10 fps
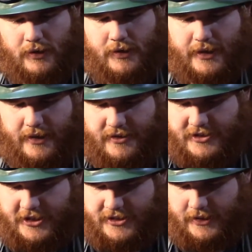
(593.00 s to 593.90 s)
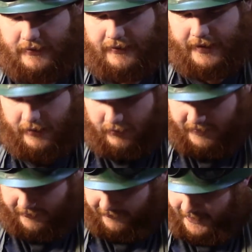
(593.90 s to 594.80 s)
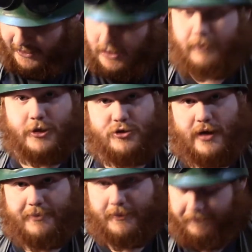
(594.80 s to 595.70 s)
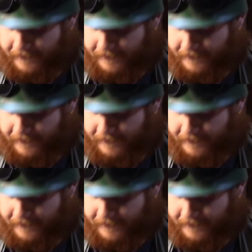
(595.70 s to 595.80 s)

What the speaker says: Now there's just a little bit of flash. I'm going to drop it.